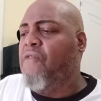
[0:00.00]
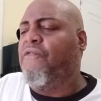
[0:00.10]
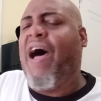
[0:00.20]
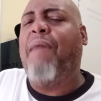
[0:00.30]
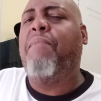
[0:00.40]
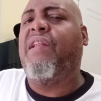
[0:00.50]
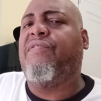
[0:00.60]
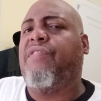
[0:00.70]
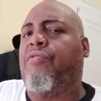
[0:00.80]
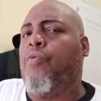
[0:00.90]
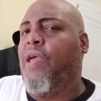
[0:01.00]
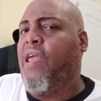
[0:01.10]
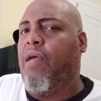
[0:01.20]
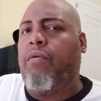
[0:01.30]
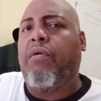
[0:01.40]
5 minutes to
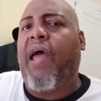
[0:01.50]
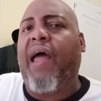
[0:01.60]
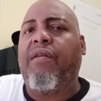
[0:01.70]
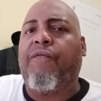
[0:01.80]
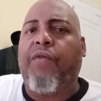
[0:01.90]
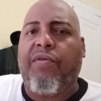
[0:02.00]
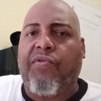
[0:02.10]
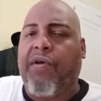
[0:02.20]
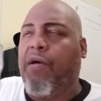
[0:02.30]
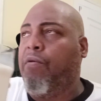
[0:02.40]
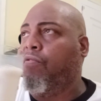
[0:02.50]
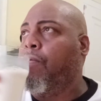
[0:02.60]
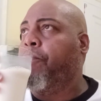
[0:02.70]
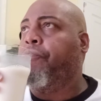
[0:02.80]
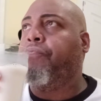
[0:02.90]
3, Hat in the Freezer goes,
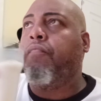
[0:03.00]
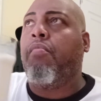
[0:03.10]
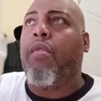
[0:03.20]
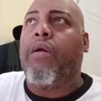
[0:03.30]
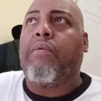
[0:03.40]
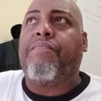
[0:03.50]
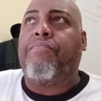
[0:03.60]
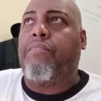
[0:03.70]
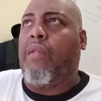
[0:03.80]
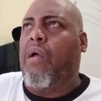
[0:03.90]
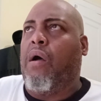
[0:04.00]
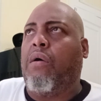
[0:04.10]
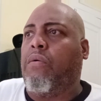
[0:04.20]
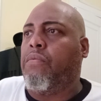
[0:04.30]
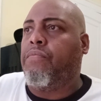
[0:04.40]

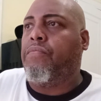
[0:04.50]
oh,